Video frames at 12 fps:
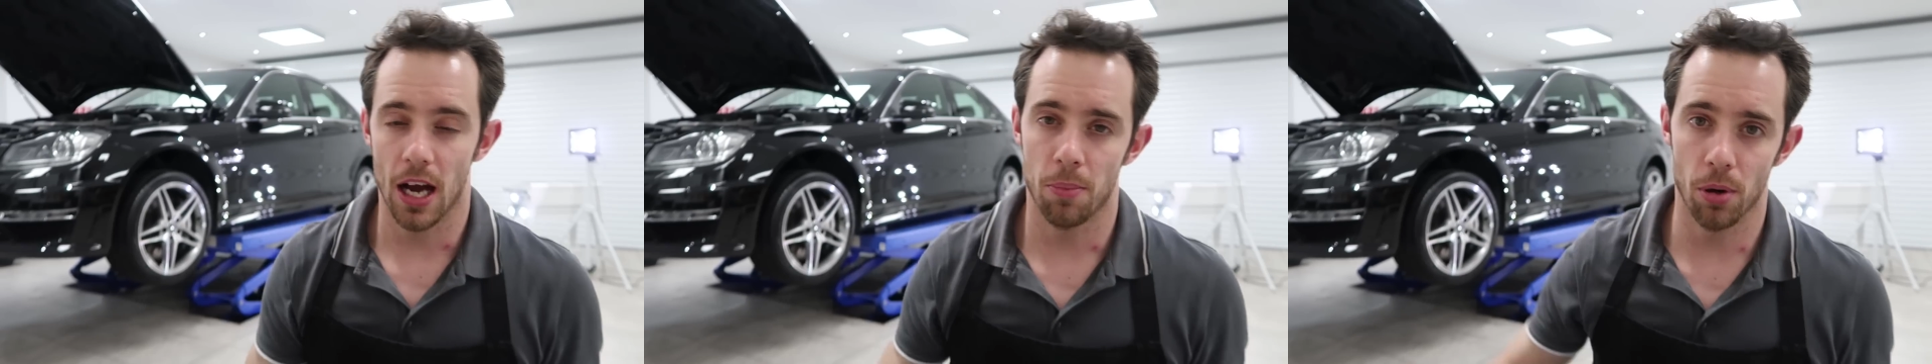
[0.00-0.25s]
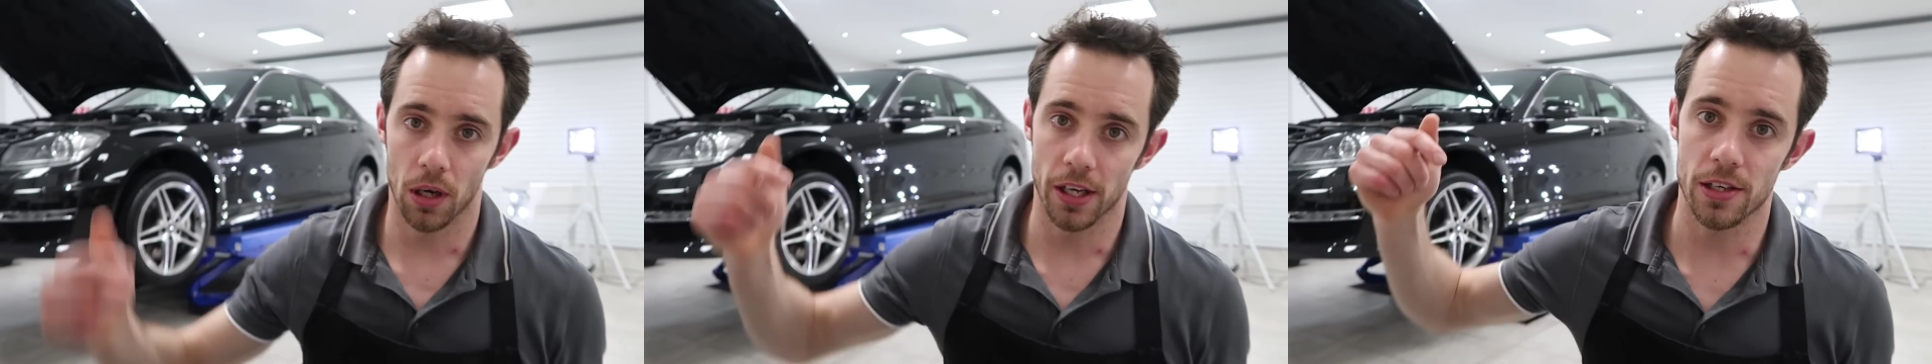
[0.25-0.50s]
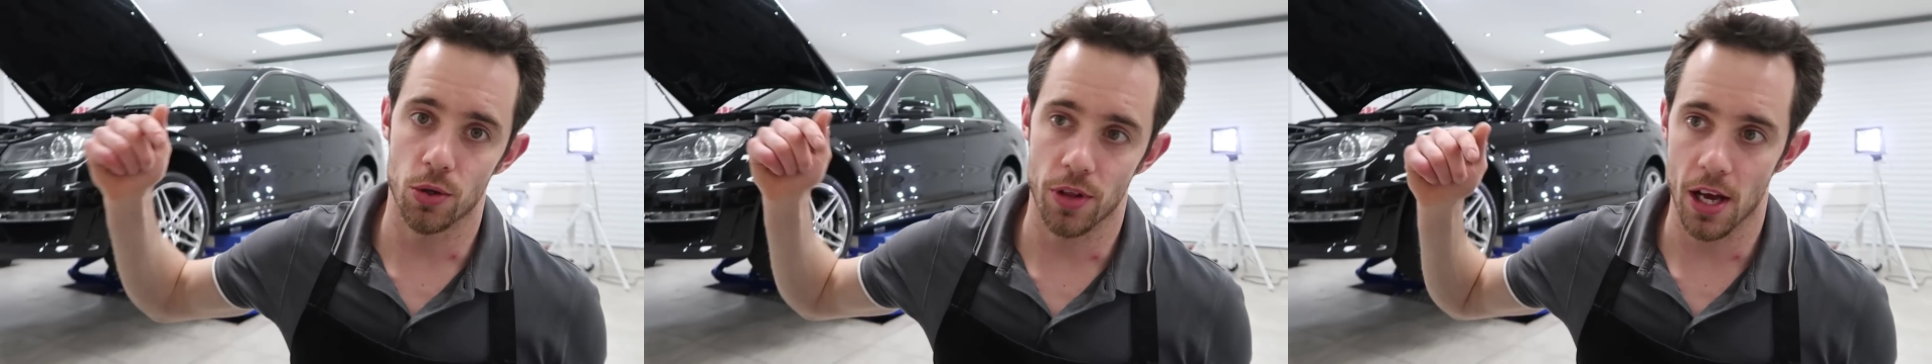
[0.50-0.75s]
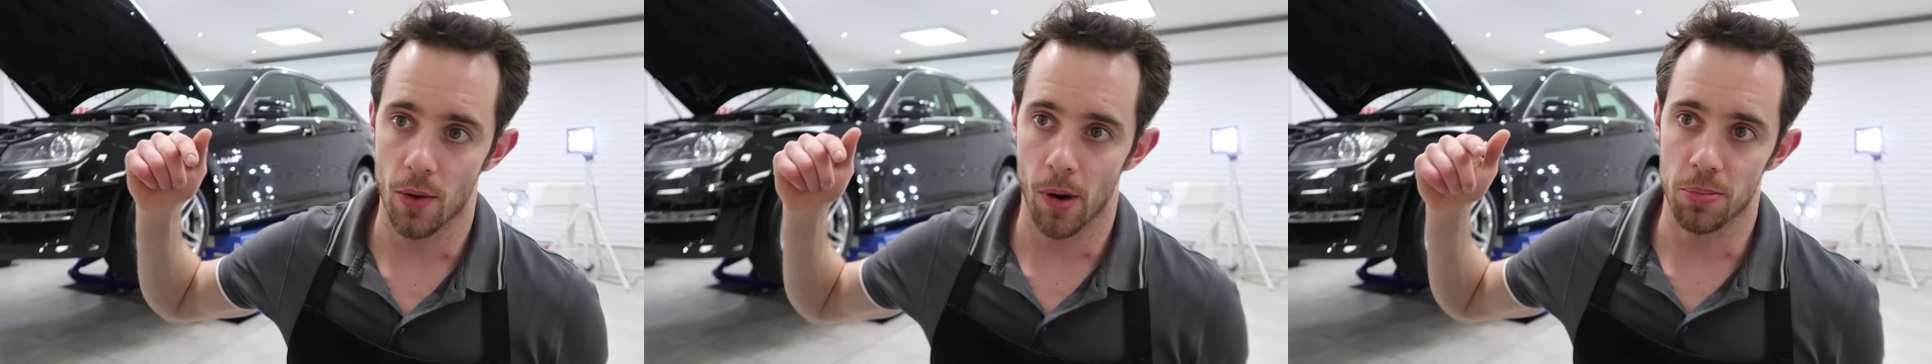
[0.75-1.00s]
I'll put a link to
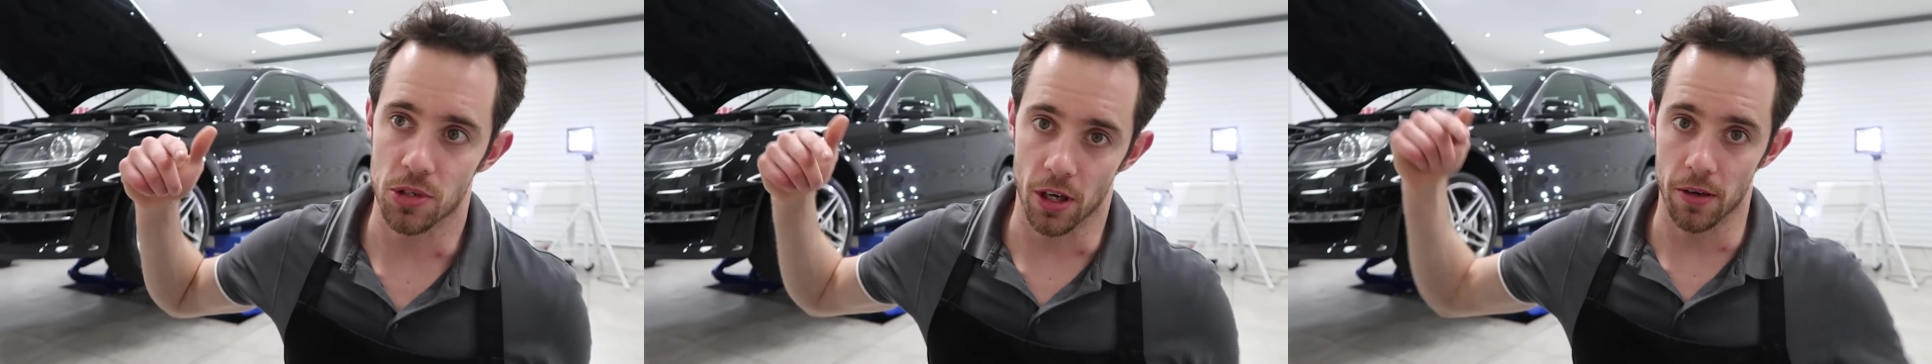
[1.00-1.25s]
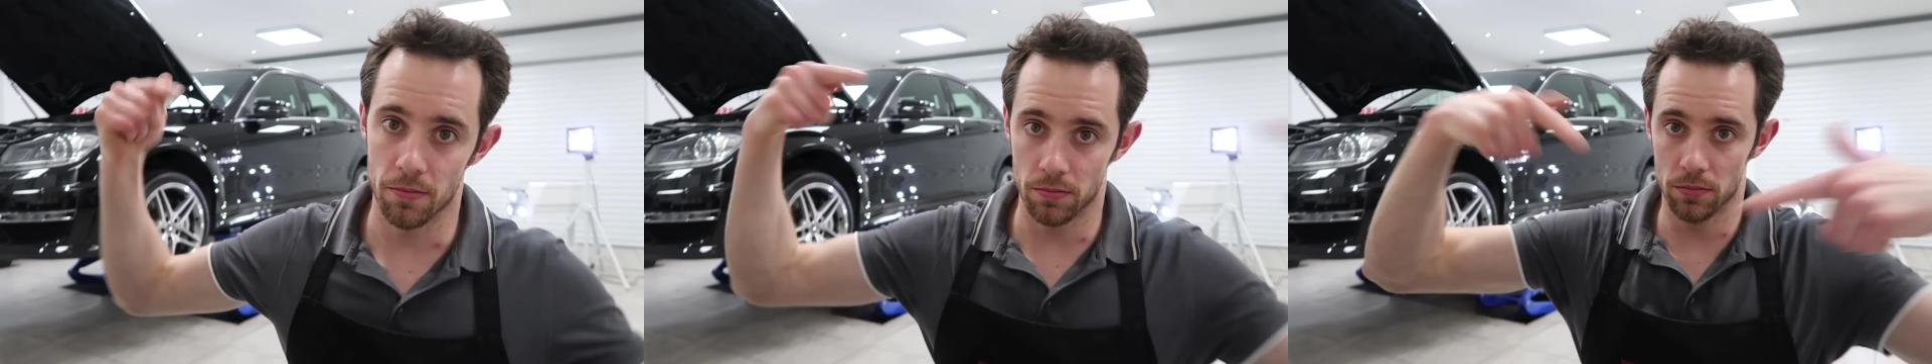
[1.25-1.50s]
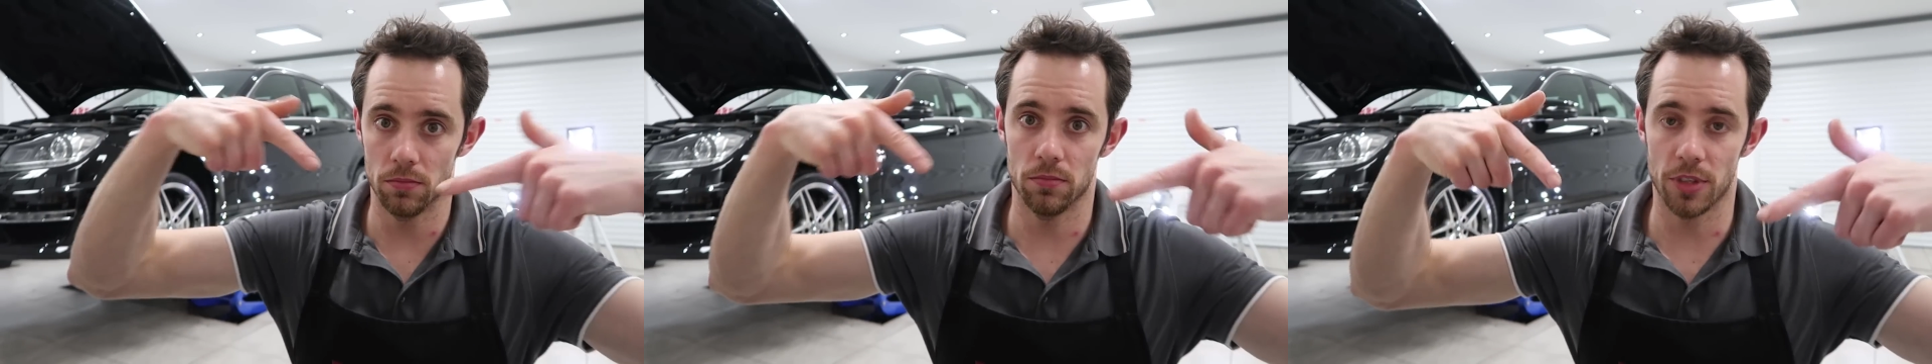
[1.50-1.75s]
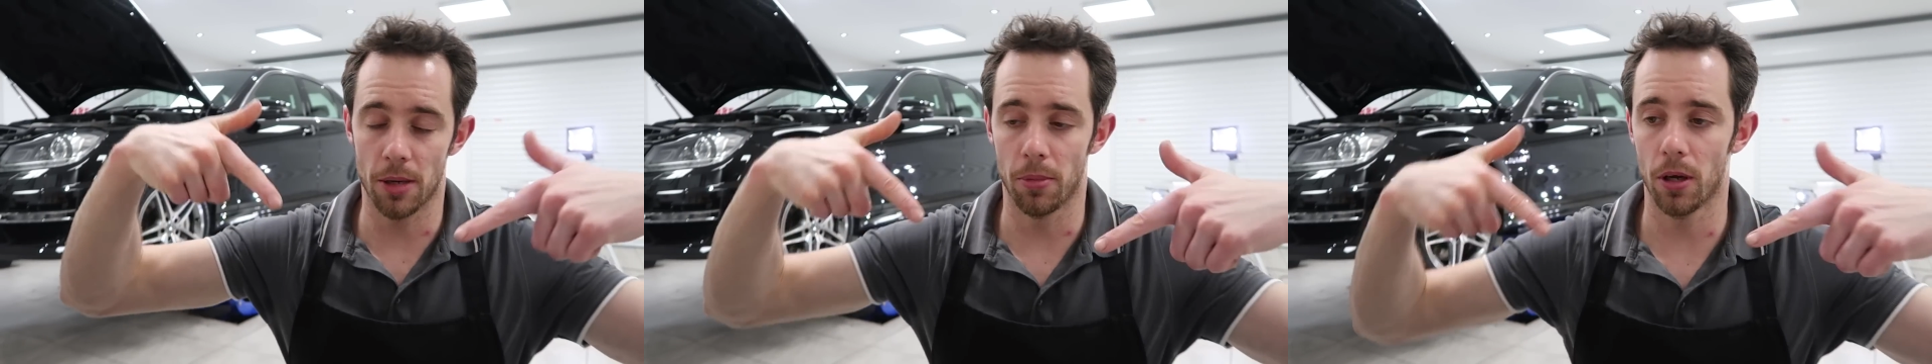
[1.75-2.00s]
their website
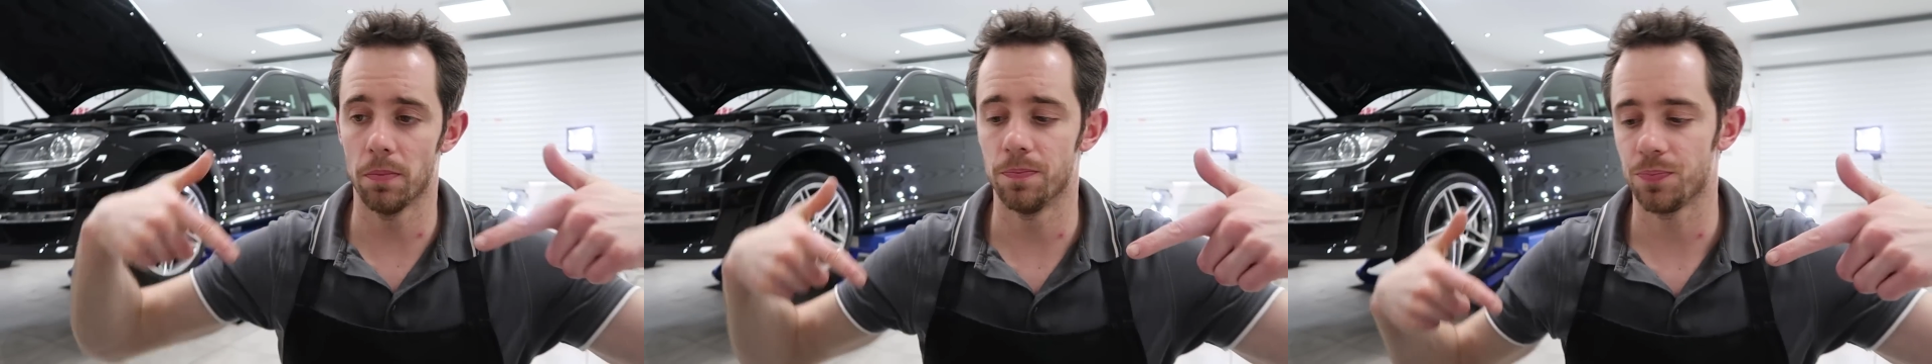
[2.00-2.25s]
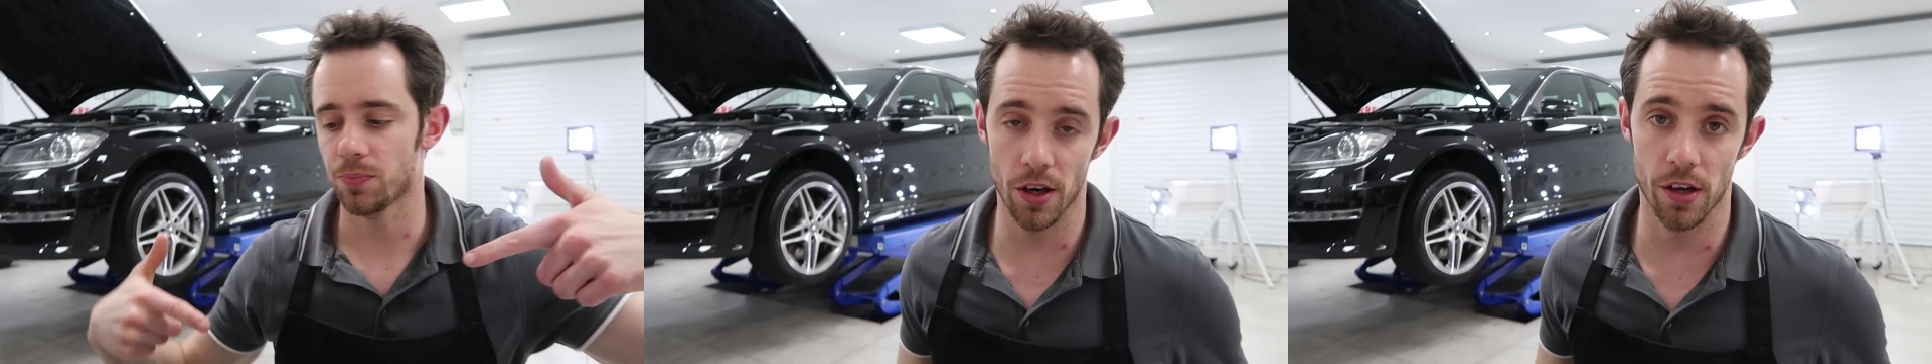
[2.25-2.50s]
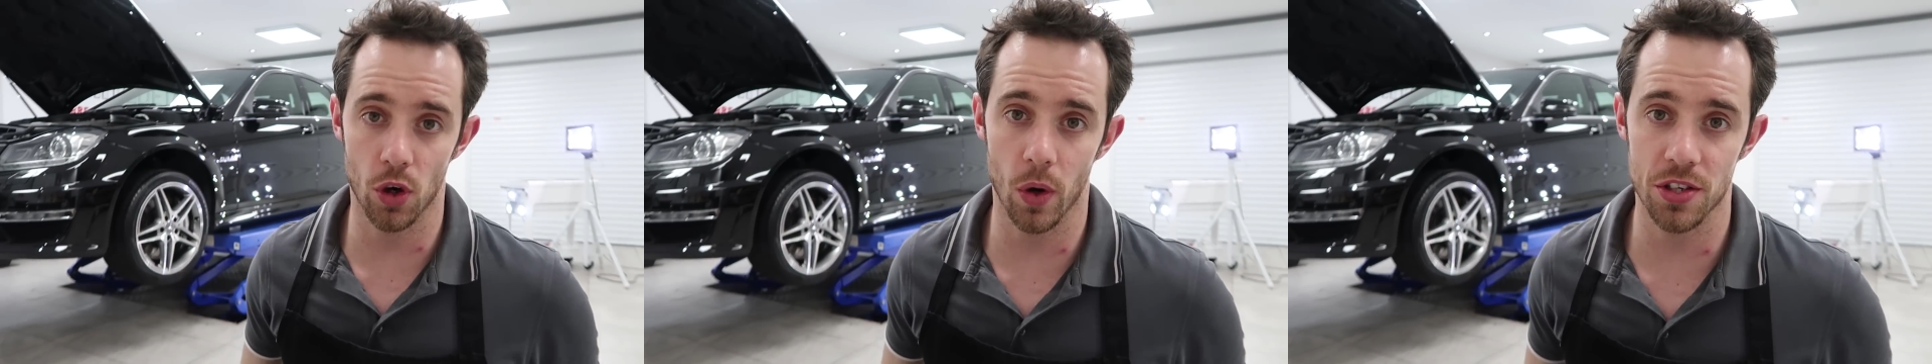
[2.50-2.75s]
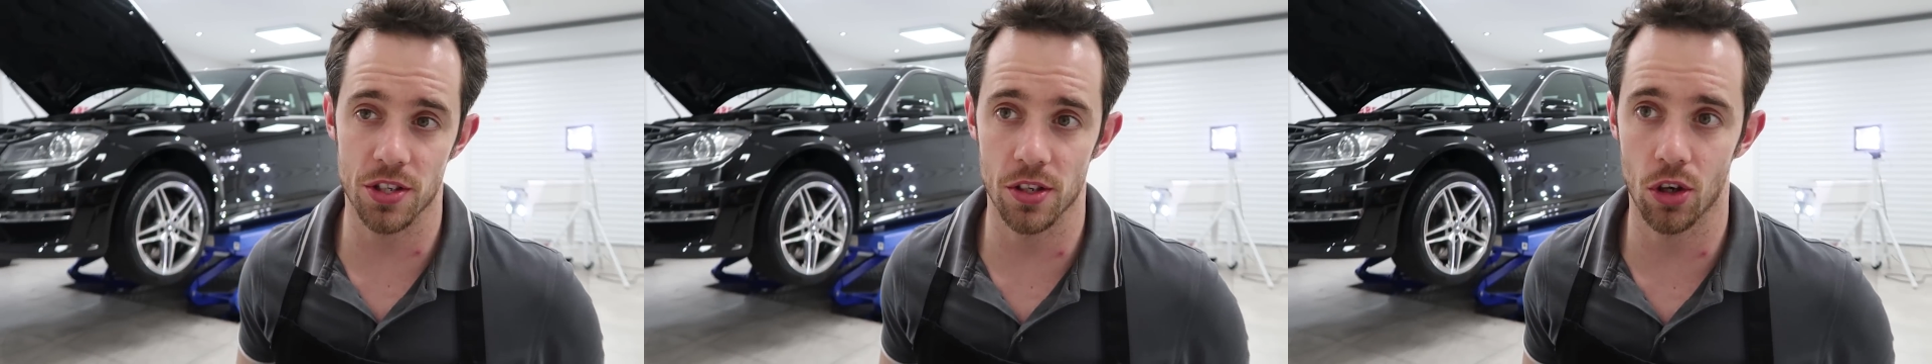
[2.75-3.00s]
down below. Another
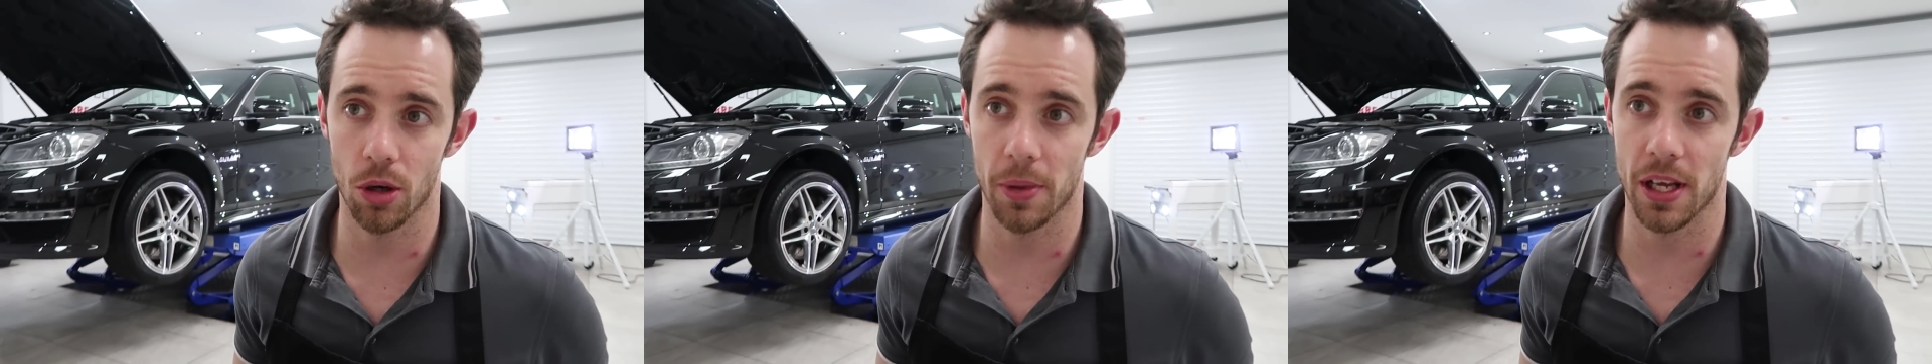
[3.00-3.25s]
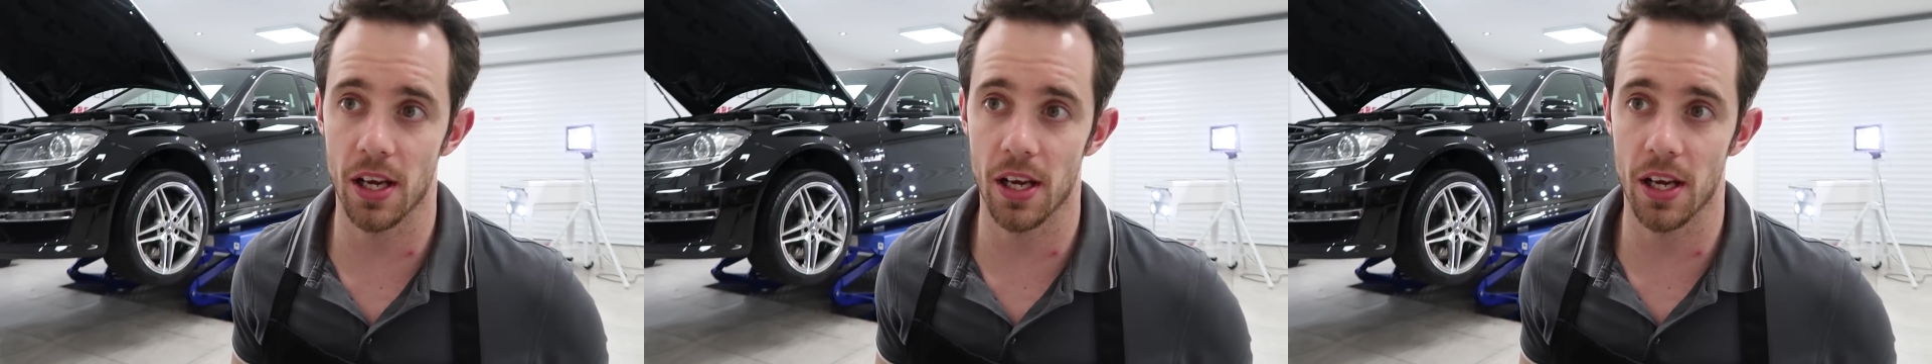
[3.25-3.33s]
question coming